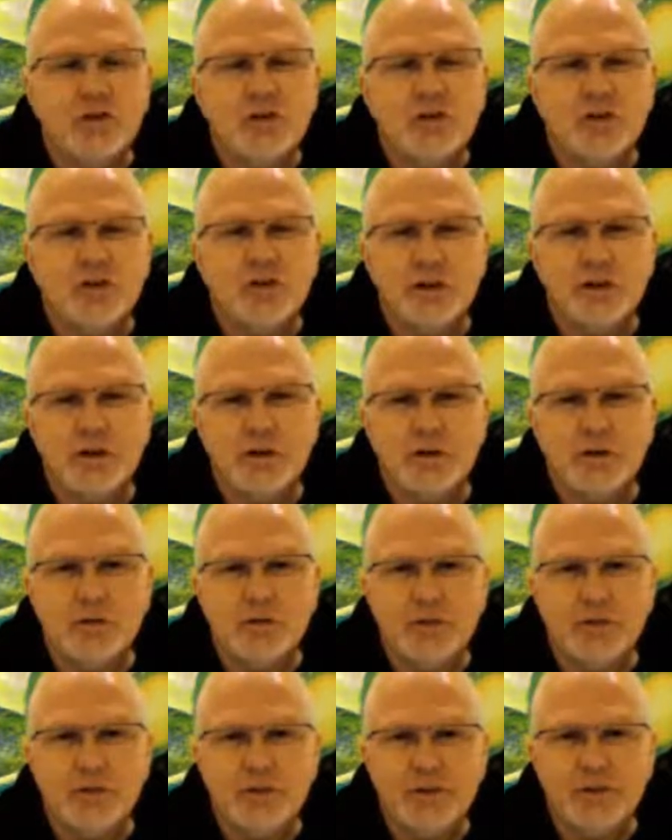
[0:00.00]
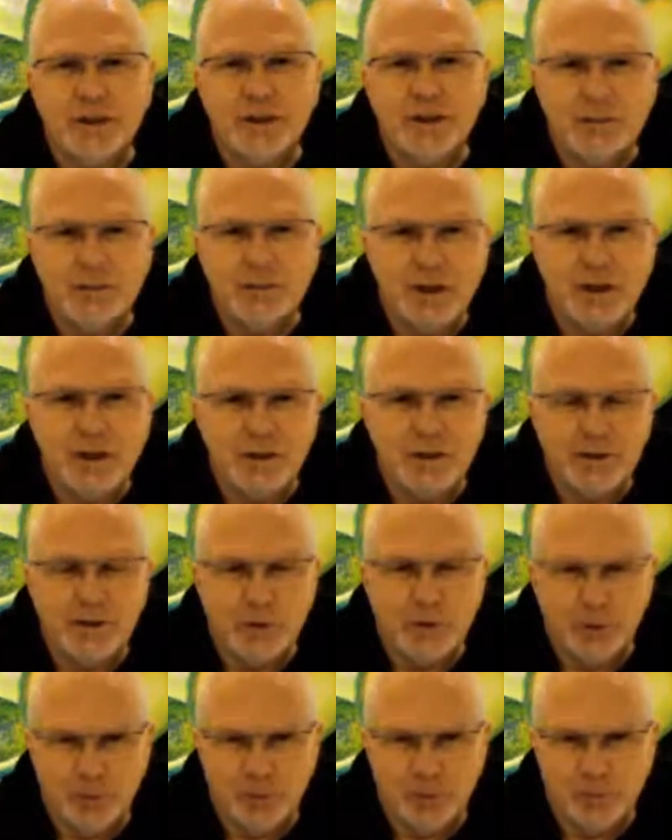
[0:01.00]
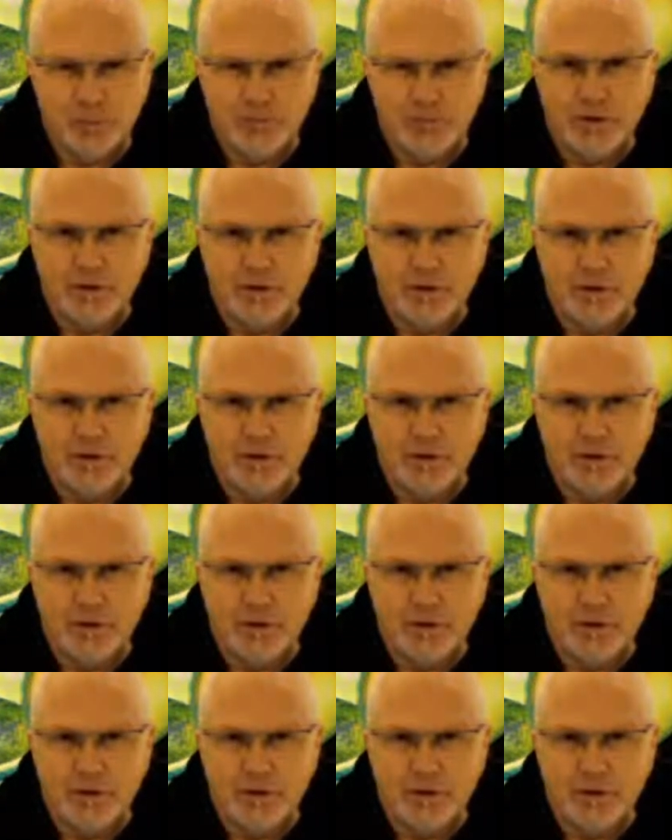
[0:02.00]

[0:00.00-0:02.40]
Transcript: yourself sitting in my living room.